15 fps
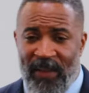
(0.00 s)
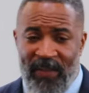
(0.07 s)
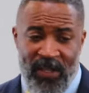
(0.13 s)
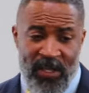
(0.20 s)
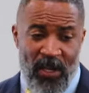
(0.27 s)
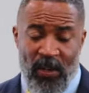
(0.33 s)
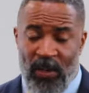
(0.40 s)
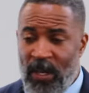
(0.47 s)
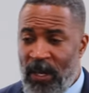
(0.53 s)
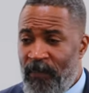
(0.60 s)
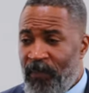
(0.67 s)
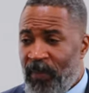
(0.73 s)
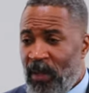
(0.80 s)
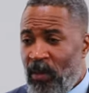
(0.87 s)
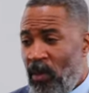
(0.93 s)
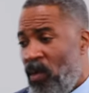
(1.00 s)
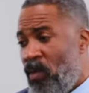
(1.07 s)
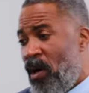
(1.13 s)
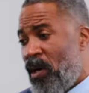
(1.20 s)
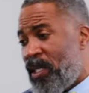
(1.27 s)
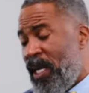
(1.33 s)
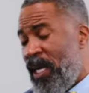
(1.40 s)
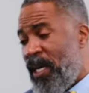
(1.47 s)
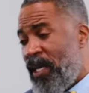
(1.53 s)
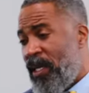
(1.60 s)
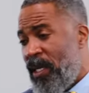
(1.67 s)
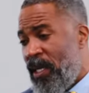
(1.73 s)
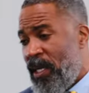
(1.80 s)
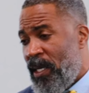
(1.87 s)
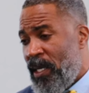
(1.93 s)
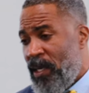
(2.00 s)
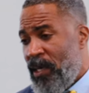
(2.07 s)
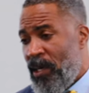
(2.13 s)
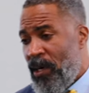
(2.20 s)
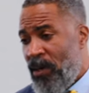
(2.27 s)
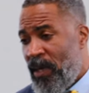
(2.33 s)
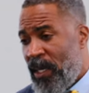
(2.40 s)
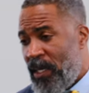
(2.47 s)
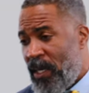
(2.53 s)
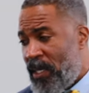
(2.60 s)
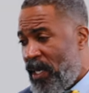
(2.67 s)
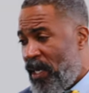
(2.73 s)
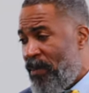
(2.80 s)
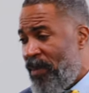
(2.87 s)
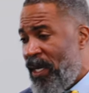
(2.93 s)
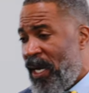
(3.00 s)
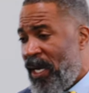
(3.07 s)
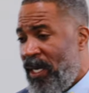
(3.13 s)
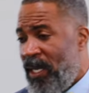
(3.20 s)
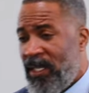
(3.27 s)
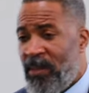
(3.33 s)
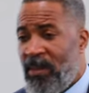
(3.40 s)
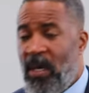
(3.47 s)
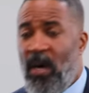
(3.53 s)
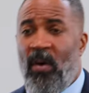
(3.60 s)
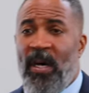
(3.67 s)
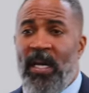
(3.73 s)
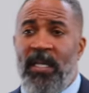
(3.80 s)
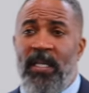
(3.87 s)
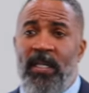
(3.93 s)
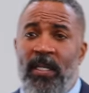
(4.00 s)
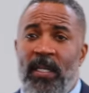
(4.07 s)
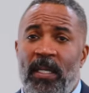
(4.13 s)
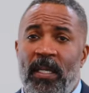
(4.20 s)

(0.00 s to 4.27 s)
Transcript: And so when we walked in, you know, they tell me I need some coins.